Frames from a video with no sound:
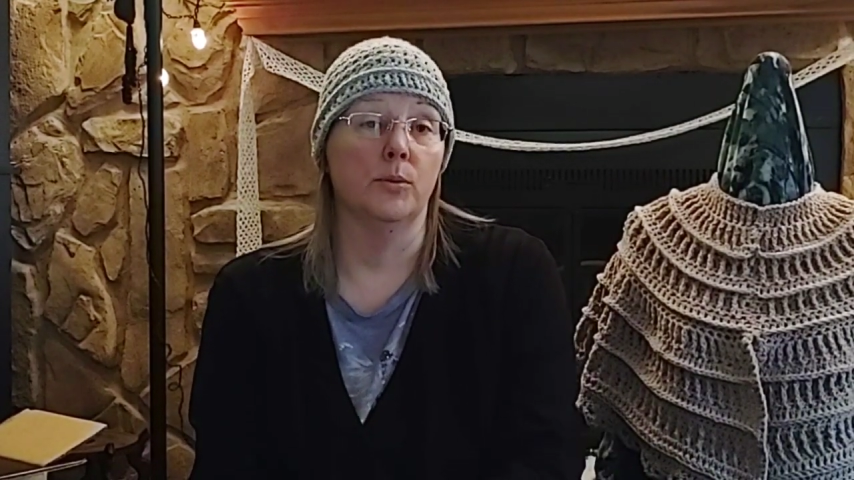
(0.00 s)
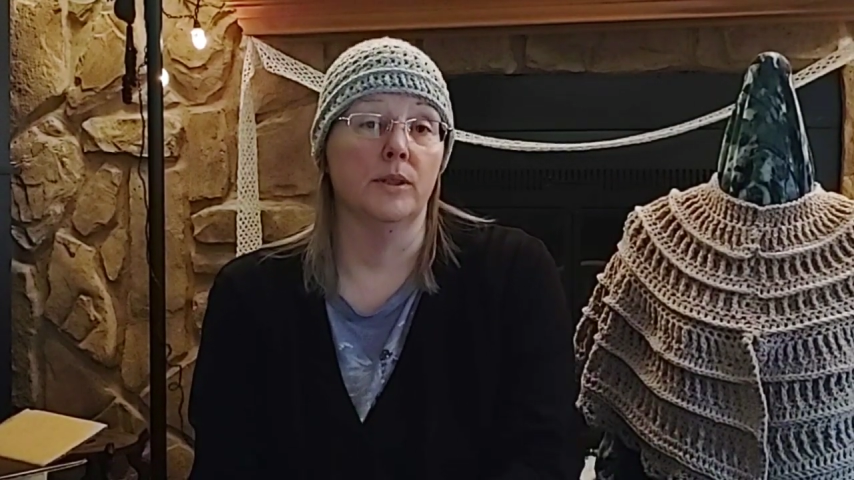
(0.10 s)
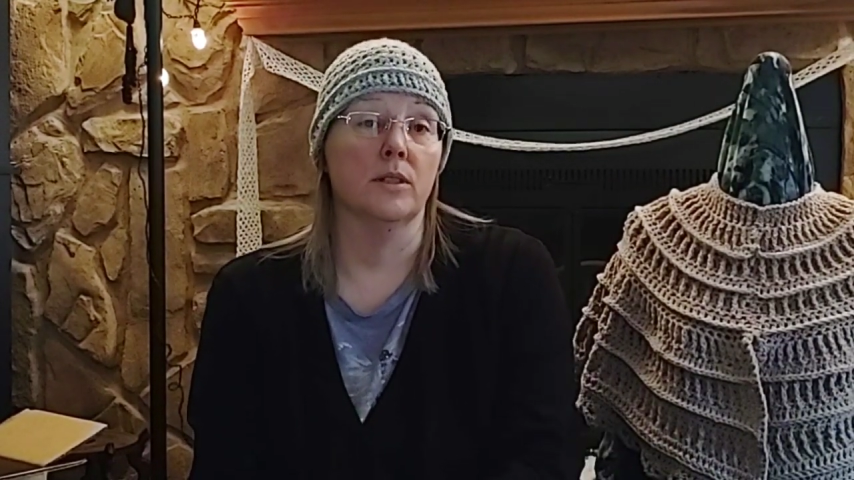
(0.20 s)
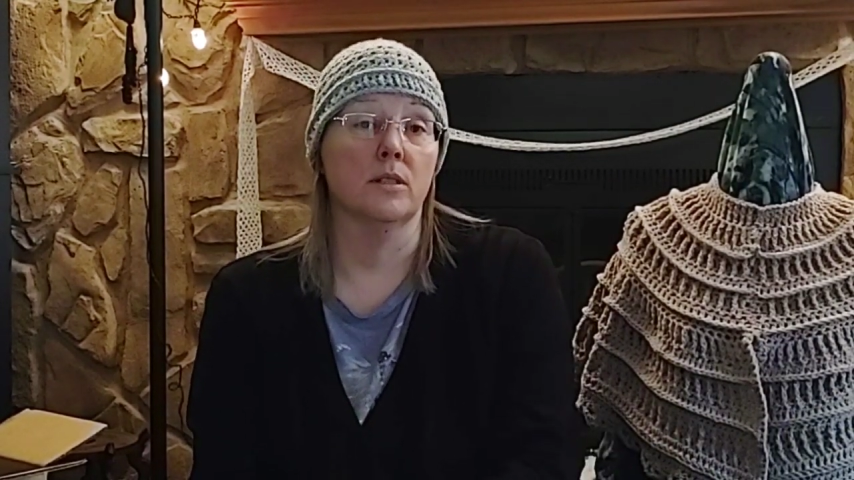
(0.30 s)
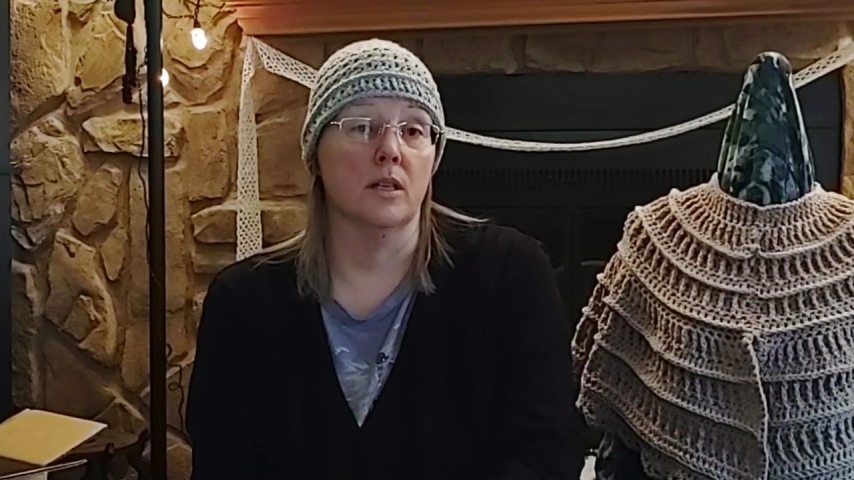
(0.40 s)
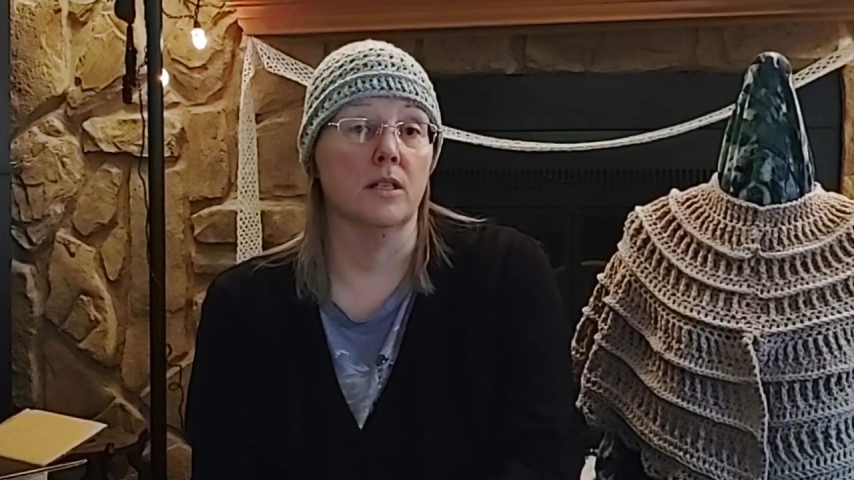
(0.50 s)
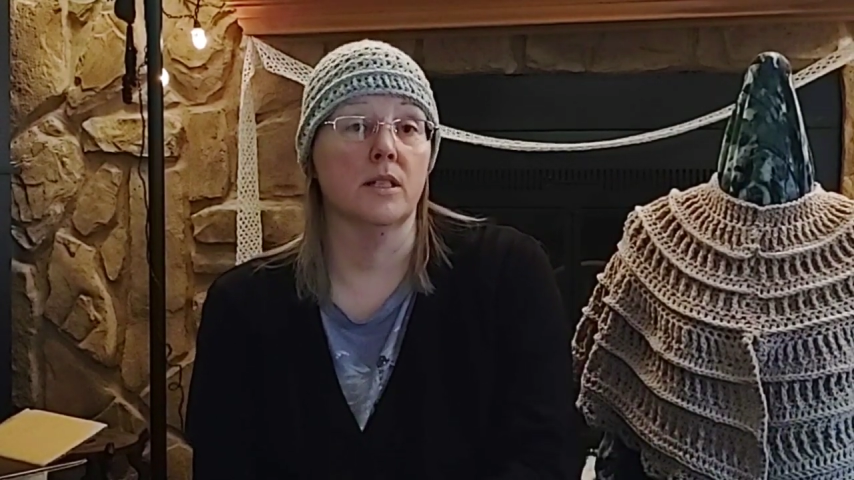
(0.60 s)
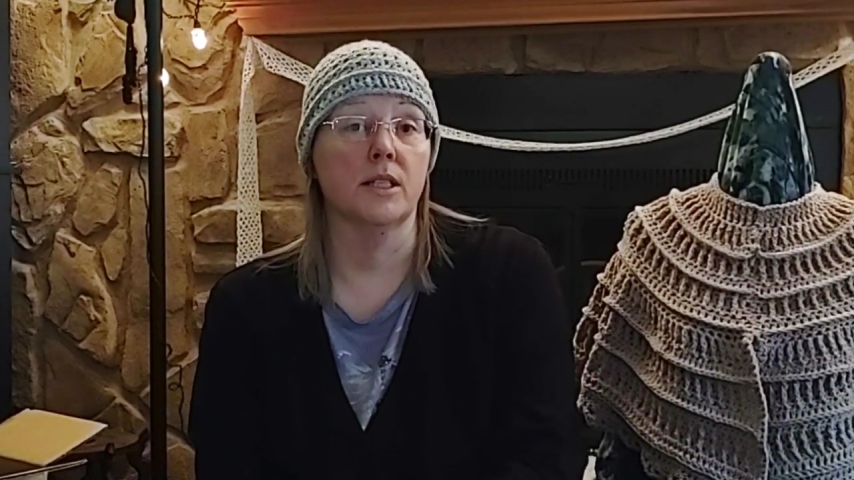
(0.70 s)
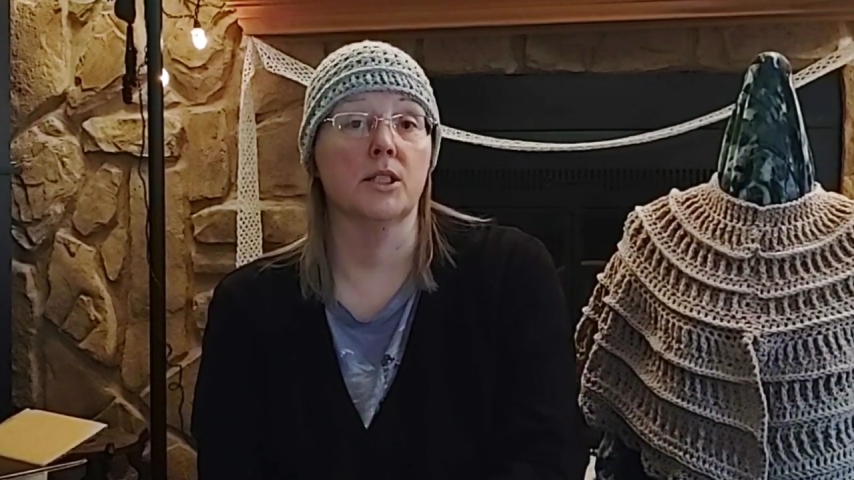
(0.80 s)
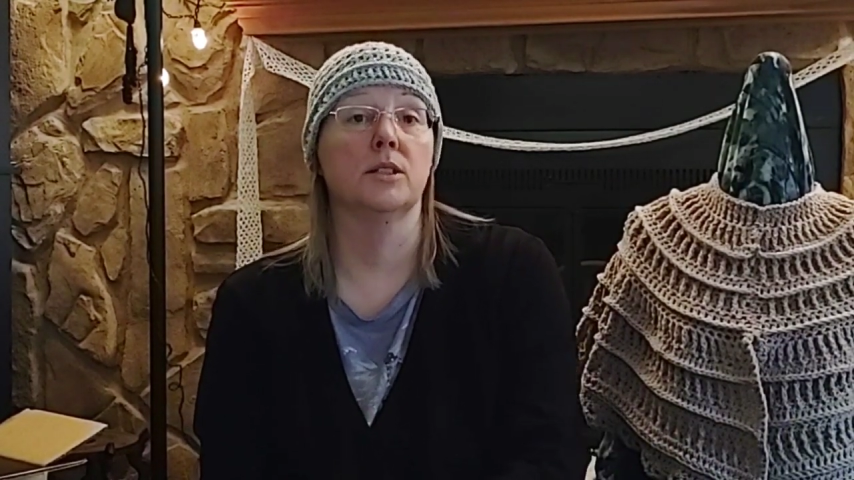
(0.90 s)
with the star
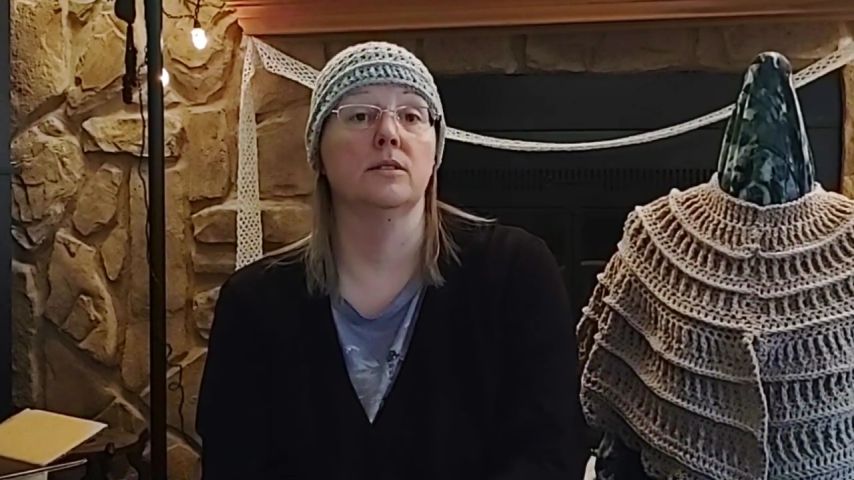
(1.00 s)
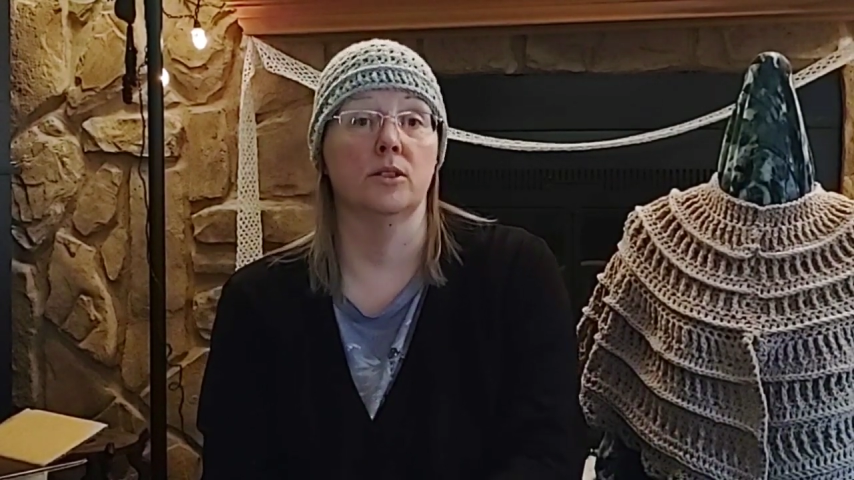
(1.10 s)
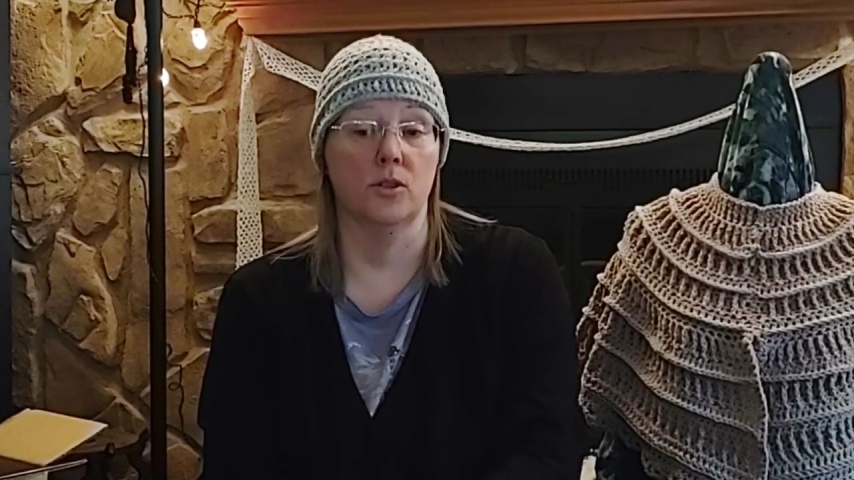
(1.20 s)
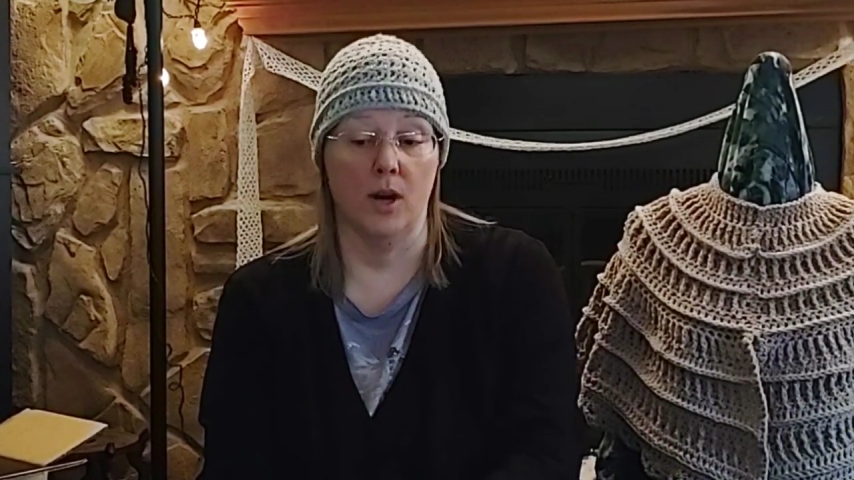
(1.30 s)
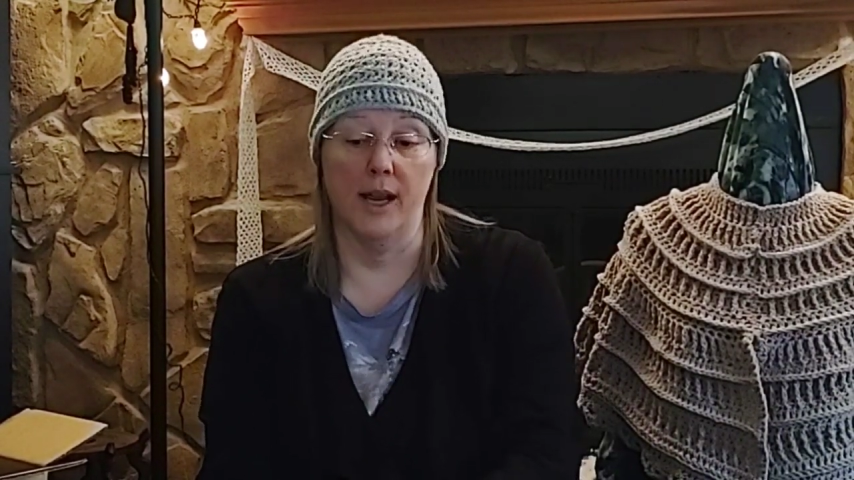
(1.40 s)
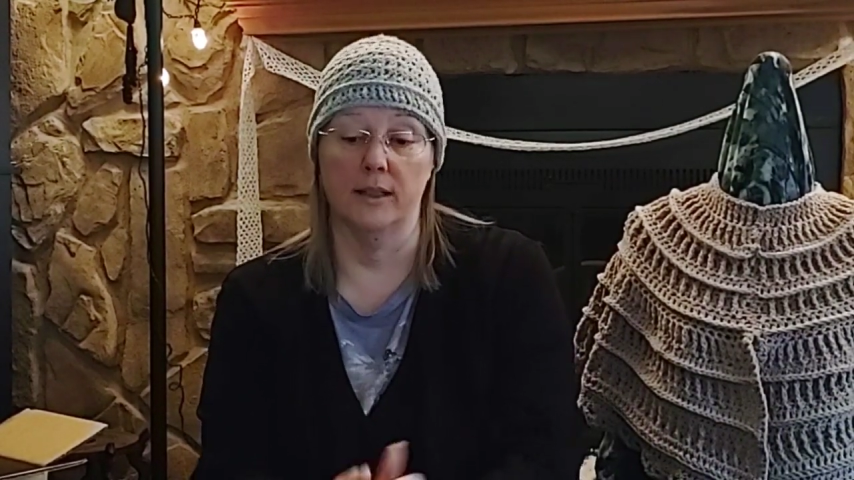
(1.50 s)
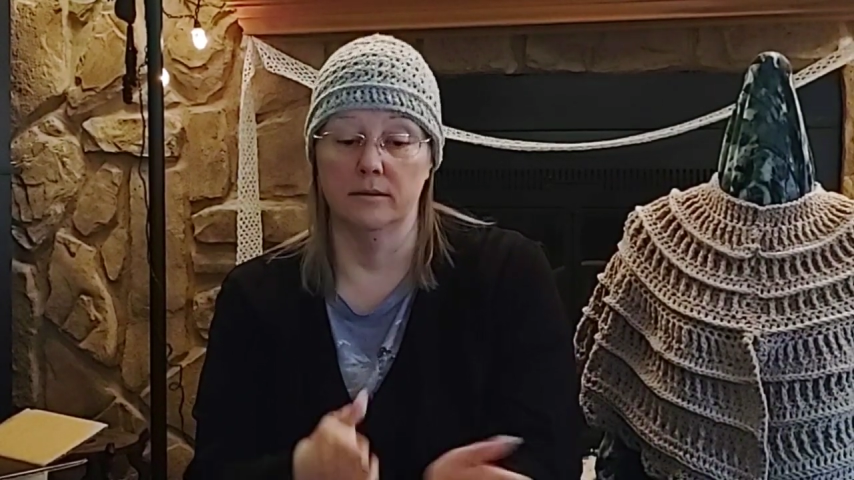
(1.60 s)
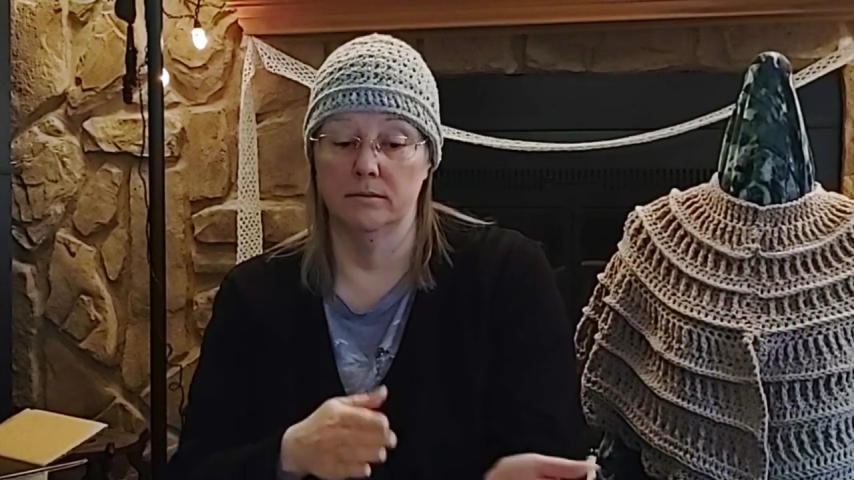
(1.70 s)
stitch, to try